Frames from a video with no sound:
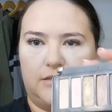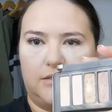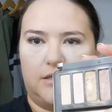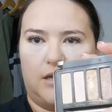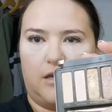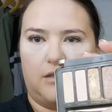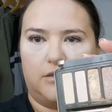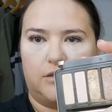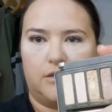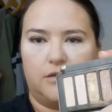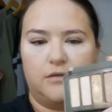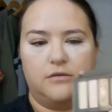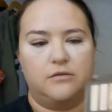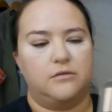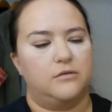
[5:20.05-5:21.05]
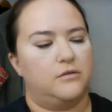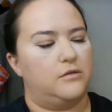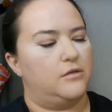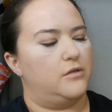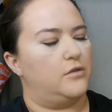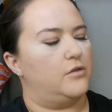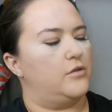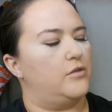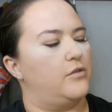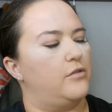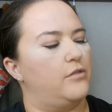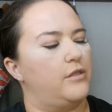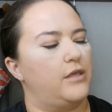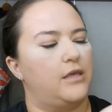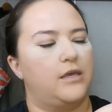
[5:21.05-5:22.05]
color,
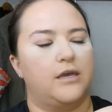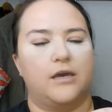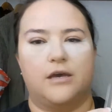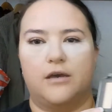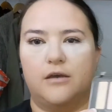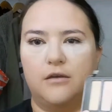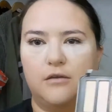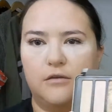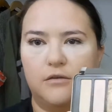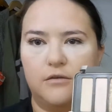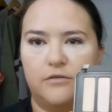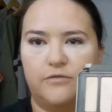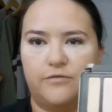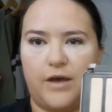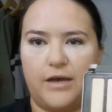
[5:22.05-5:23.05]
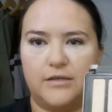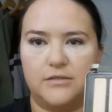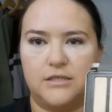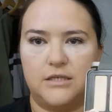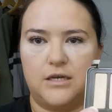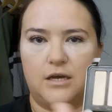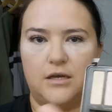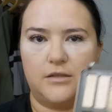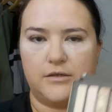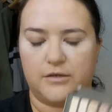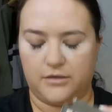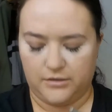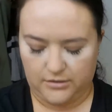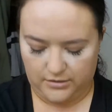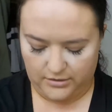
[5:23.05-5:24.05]
the Foxy color,
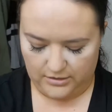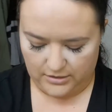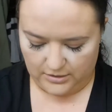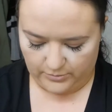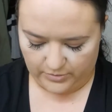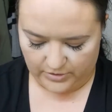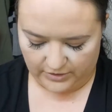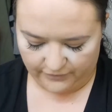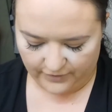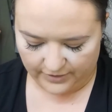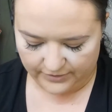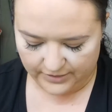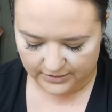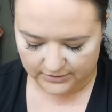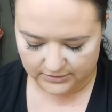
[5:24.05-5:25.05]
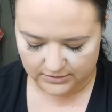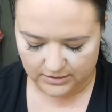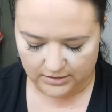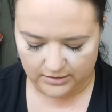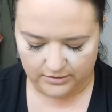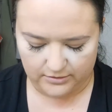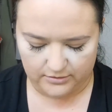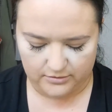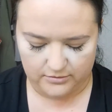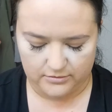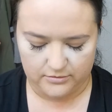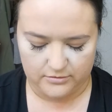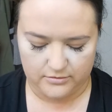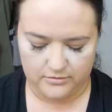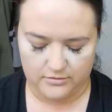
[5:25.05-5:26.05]
but I find that it's not
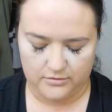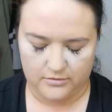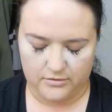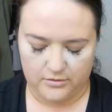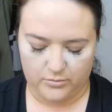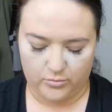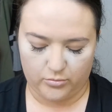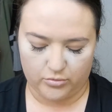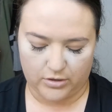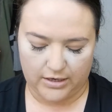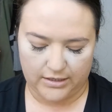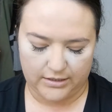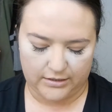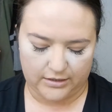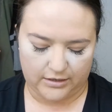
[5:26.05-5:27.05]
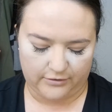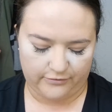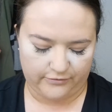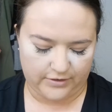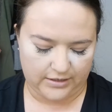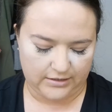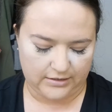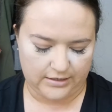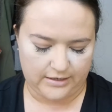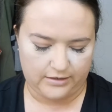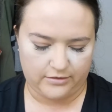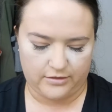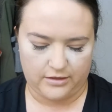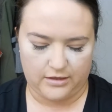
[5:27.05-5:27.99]
bright enough. I like